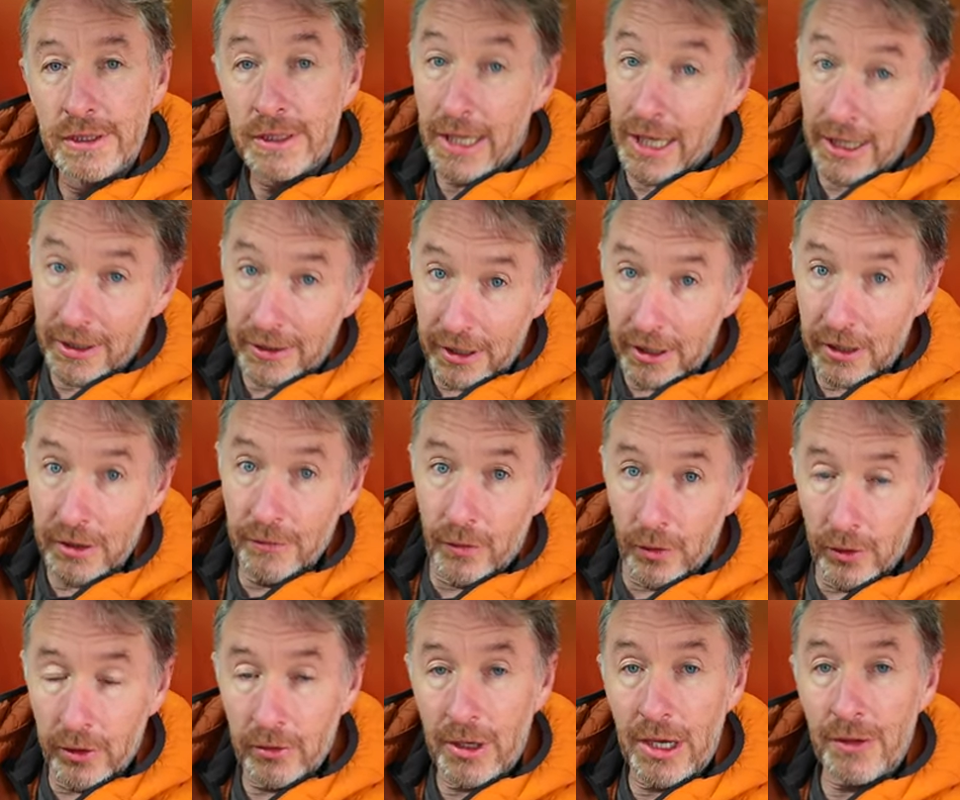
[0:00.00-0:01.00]
Can't get any
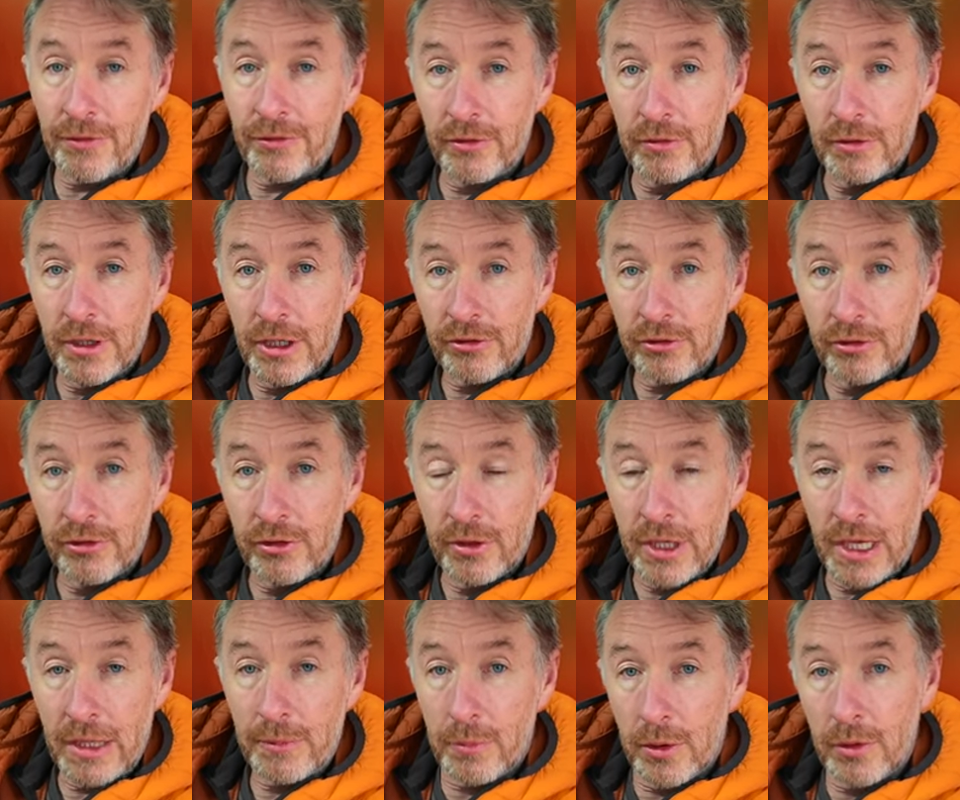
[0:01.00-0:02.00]
photographs in relation to
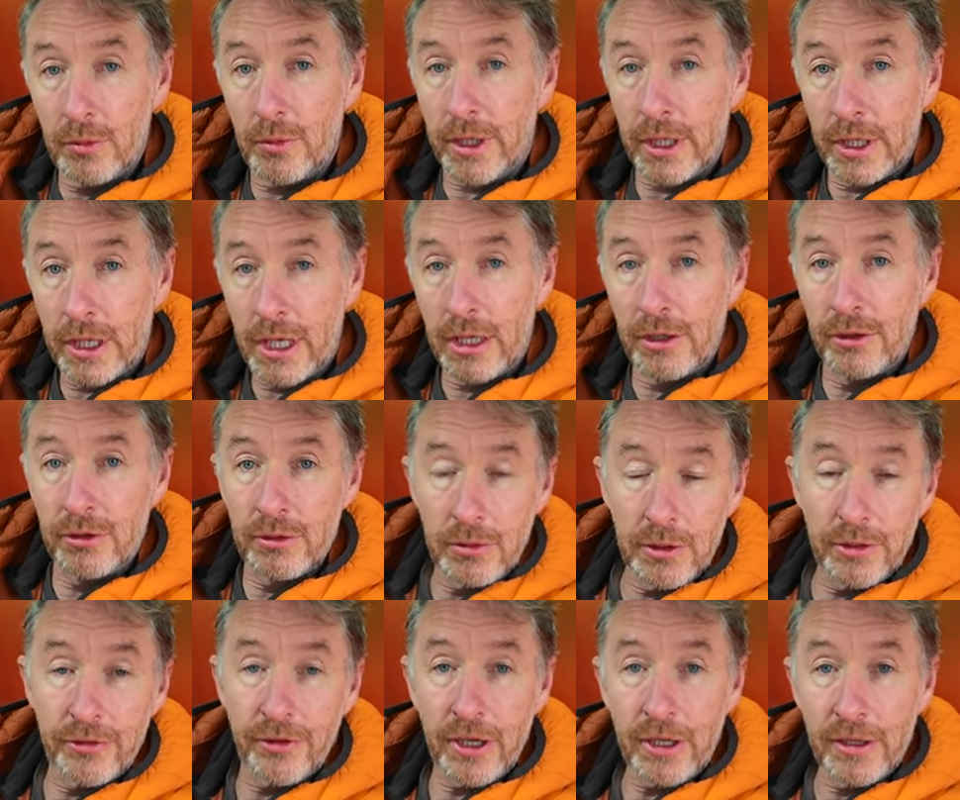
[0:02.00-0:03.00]
that, but what I can do
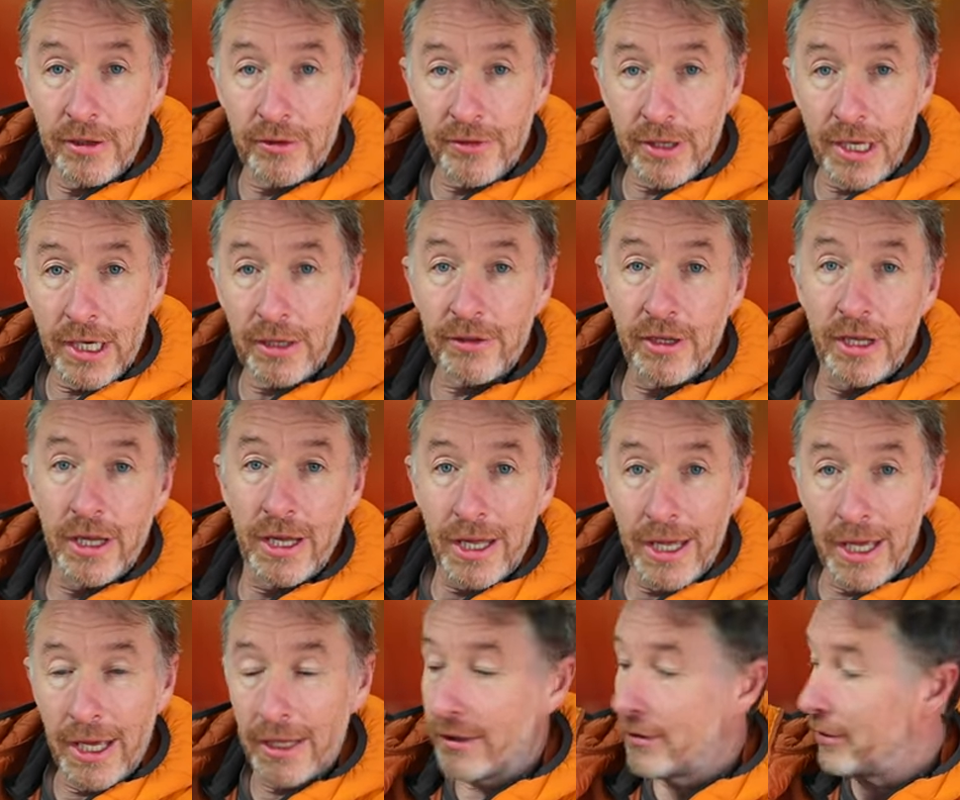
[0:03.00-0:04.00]
is I can start
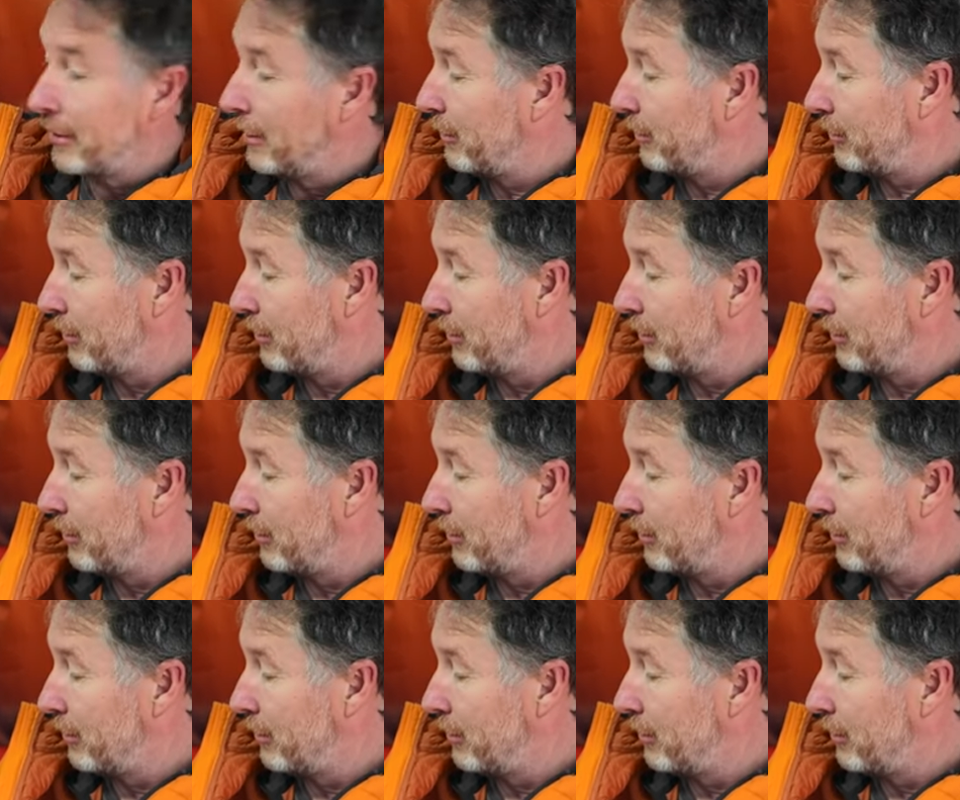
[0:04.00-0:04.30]
editing.